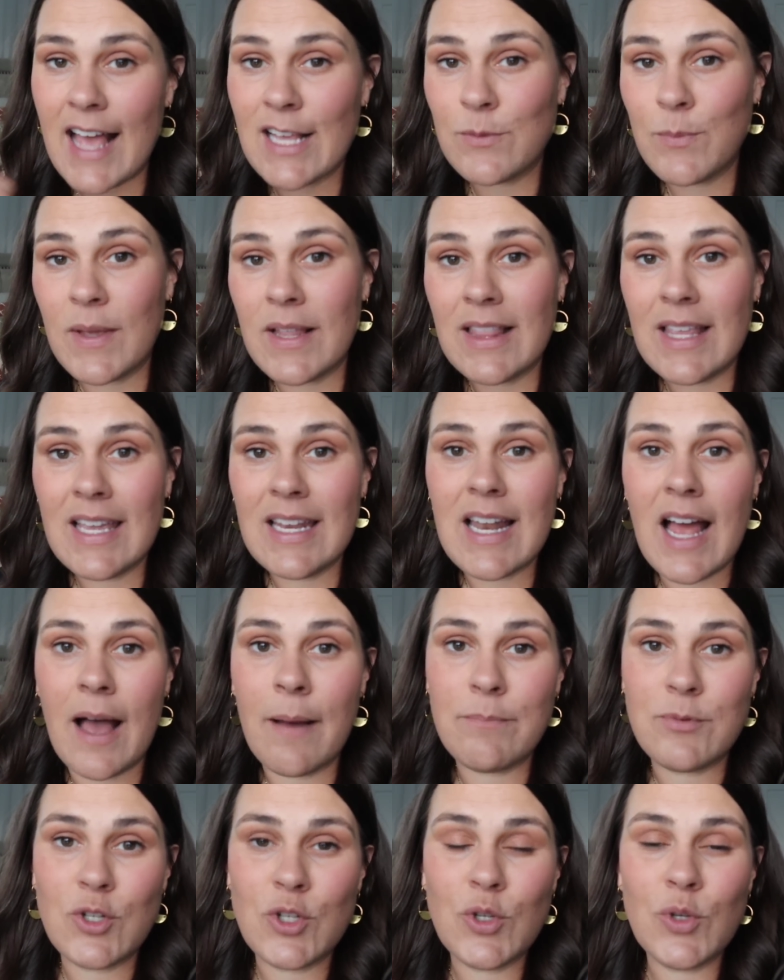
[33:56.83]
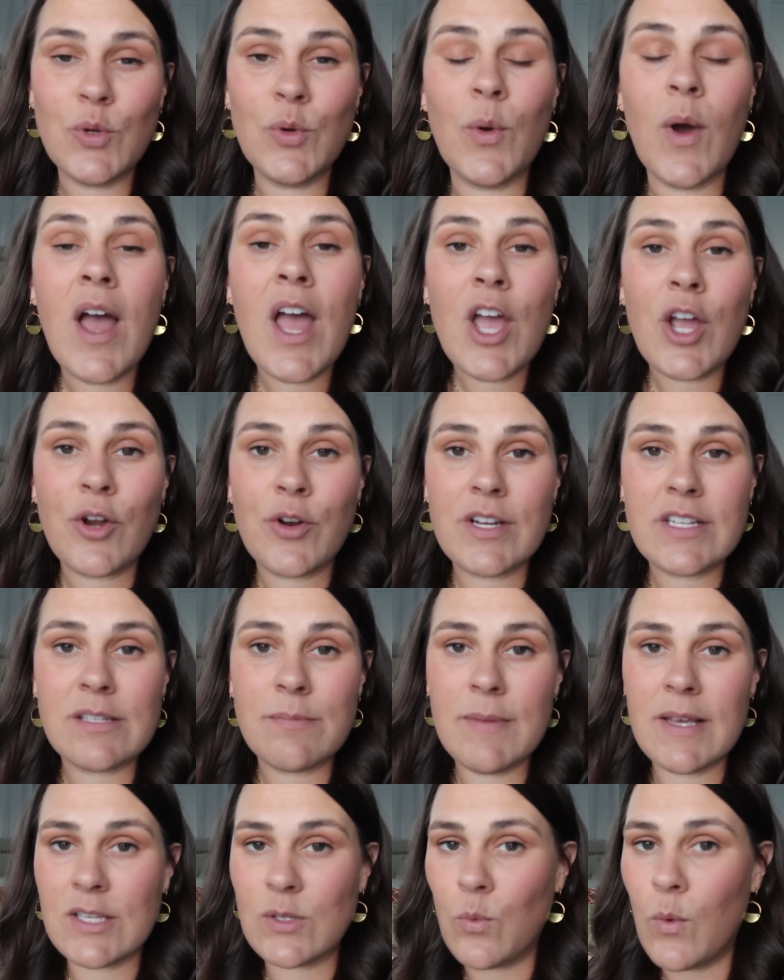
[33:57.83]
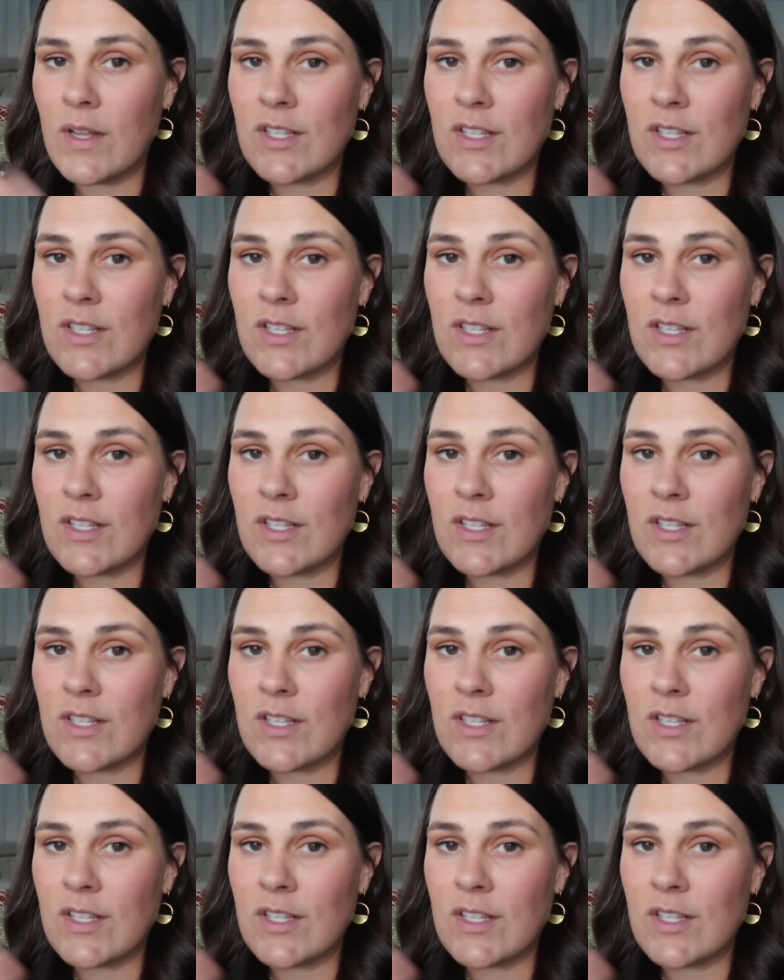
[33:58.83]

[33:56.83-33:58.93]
as we lead up to Christmas,